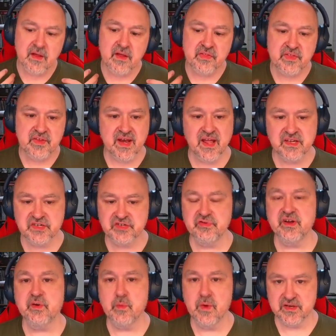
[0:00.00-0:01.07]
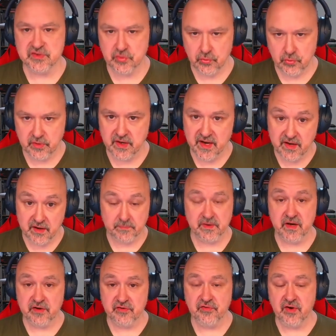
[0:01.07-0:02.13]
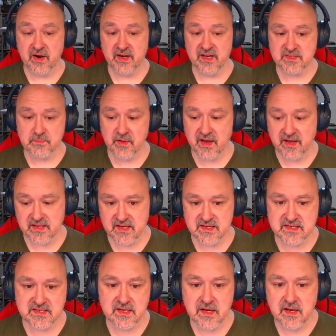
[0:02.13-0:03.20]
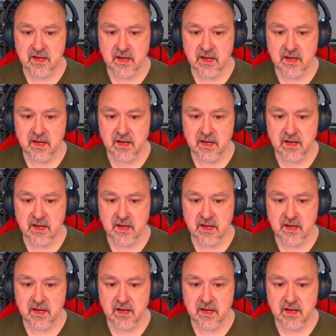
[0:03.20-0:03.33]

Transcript: The next trick we're taught, and I'm going to try and explain this,